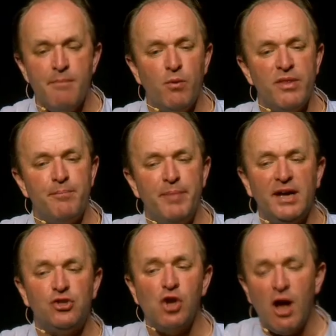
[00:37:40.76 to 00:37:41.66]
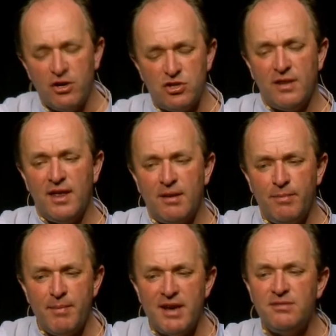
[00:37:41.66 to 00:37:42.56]
but with a big charge, they
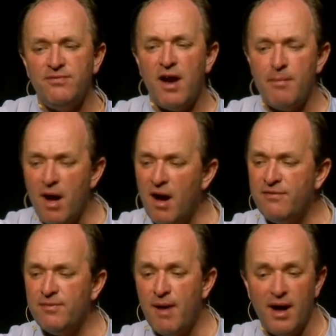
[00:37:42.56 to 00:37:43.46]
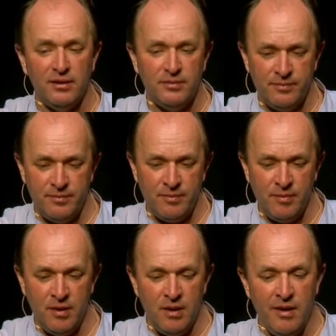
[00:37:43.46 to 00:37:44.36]
can be made to fire about half a mile.
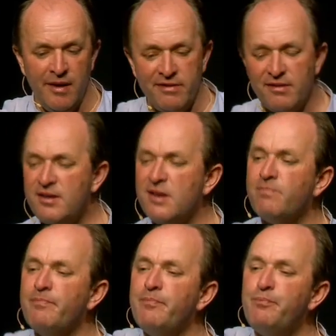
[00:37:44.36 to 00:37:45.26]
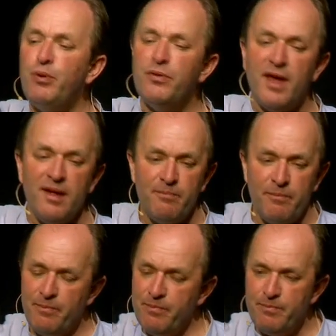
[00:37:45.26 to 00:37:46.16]
So they just put their
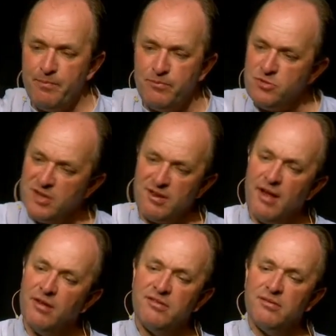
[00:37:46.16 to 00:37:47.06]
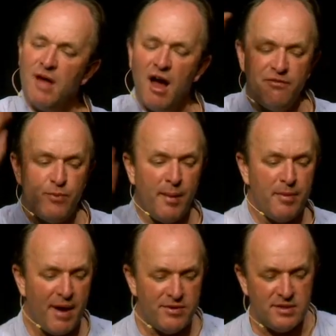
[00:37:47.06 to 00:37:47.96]
jezails halfway up
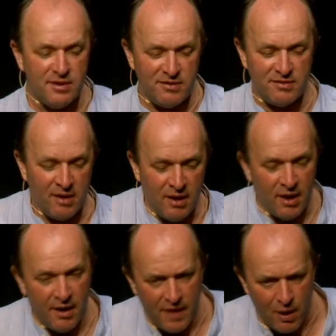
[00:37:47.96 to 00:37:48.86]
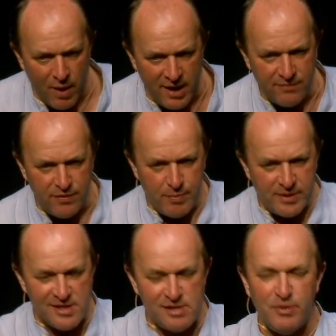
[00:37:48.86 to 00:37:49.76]
the mountains. They wait for the
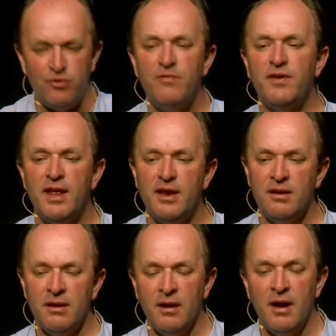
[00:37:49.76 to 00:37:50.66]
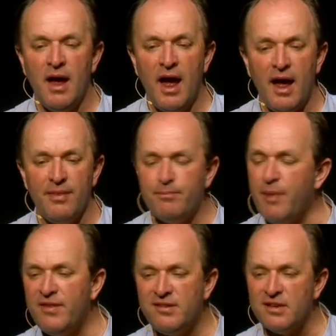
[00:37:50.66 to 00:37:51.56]
British to be driven in, and
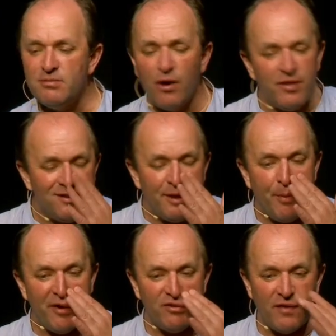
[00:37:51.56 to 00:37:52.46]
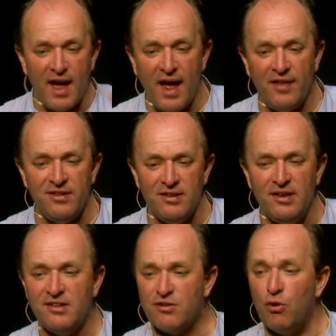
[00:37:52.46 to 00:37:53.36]
by this stage, a lot of the sepoys are on their hands and
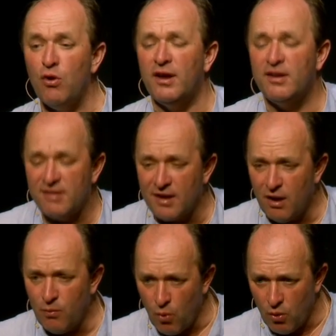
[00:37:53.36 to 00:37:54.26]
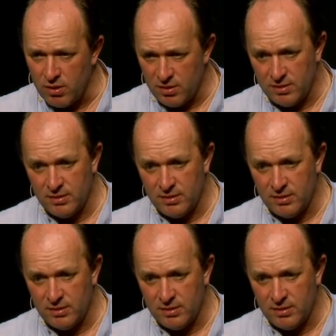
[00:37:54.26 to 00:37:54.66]
knees crawling because they can't walk.